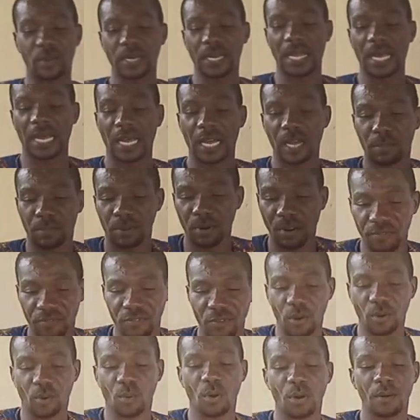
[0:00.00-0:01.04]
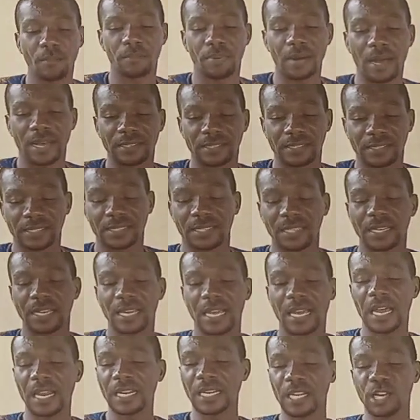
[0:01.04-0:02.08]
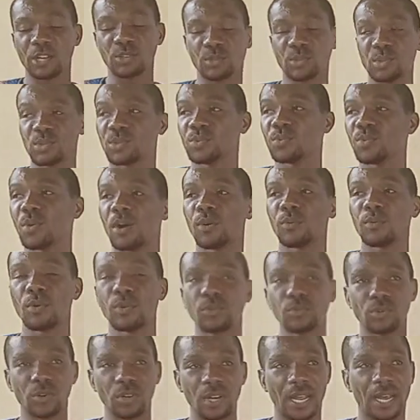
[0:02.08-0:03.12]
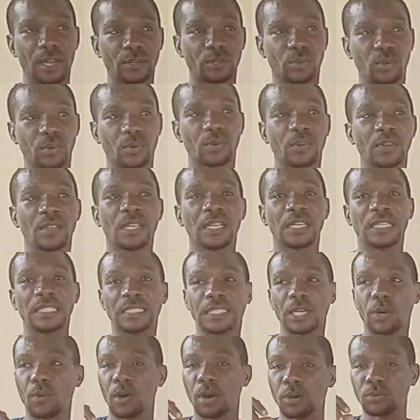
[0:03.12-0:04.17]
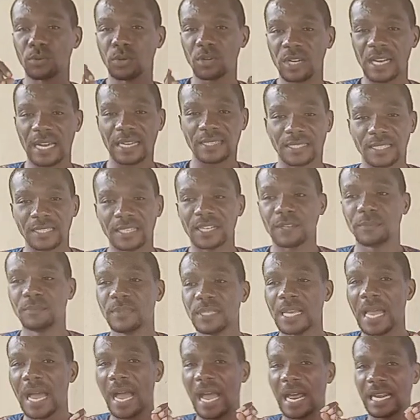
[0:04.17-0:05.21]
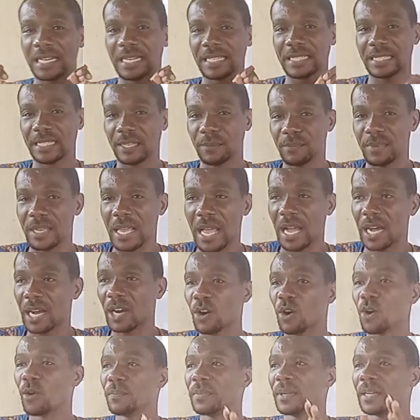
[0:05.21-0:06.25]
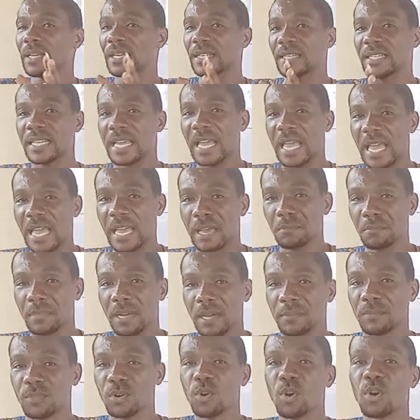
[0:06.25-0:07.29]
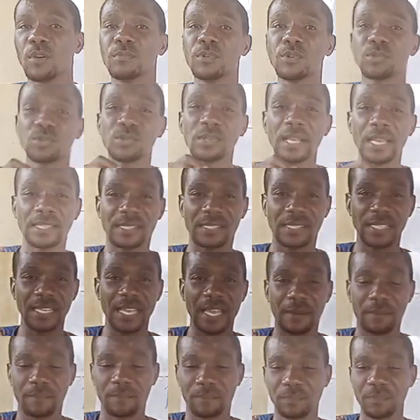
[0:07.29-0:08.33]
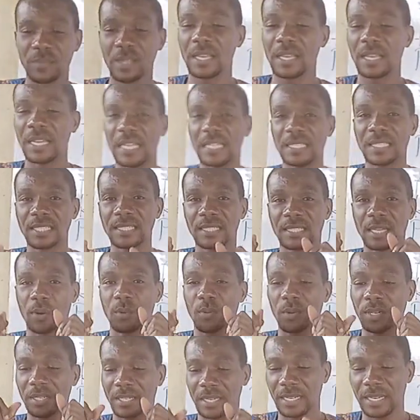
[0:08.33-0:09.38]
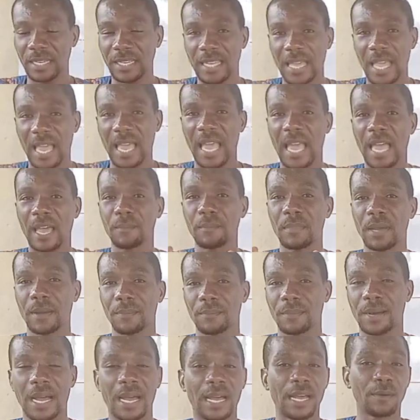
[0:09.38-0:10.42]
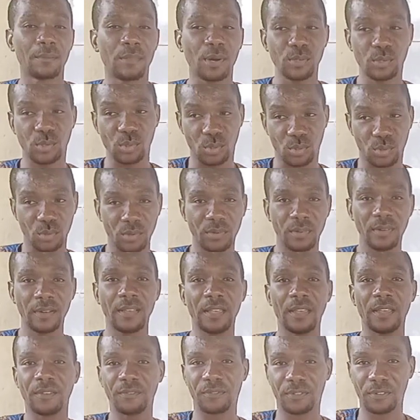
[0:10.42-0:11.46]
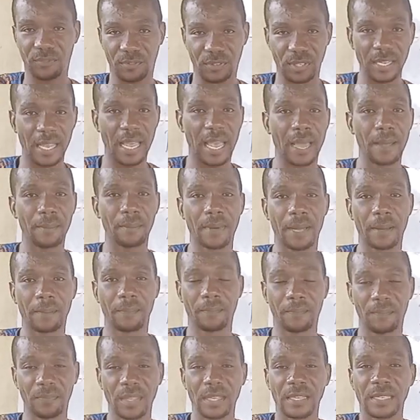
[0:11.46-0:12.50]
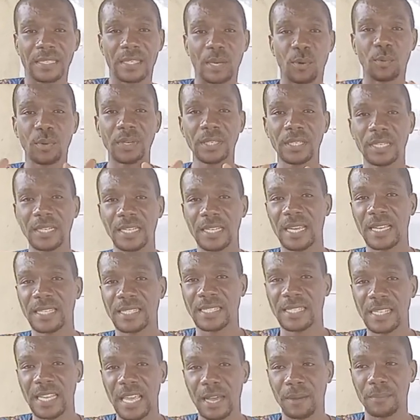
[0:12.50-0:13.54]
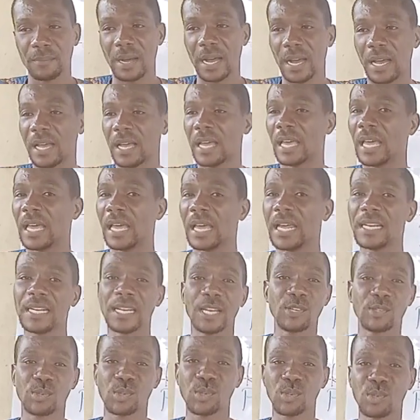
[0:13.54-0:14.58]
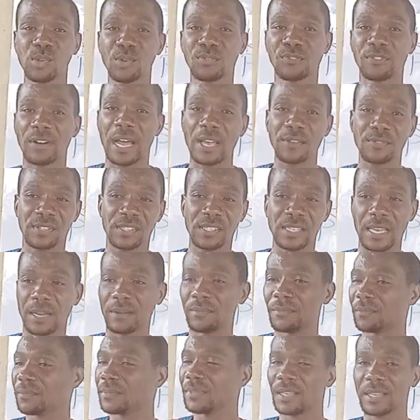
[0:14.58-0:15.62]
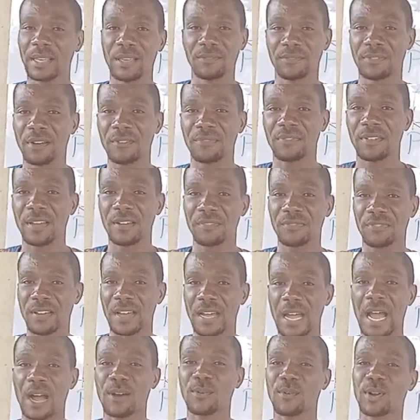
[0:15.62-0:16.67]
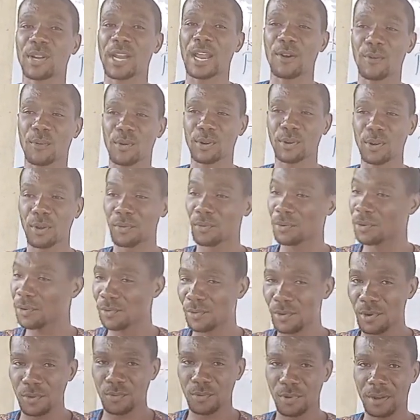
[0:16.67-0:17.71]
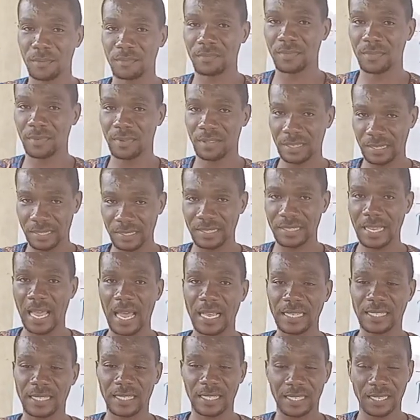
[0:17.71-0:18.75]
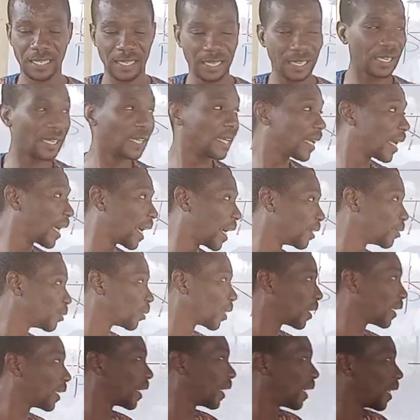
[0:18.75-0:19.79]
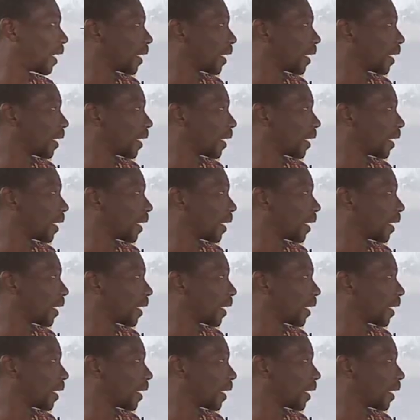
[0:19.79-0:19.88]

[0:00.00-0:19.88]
with the help of your compass and the use of ruler. Your rulers in the Bia Netibia, Obinidi mm, Odusi cm. Into so what the mm, a bus soon 50 mm. So what did you cm and the soon 5 cm. Fair upon a corner, exactly. Enjoy the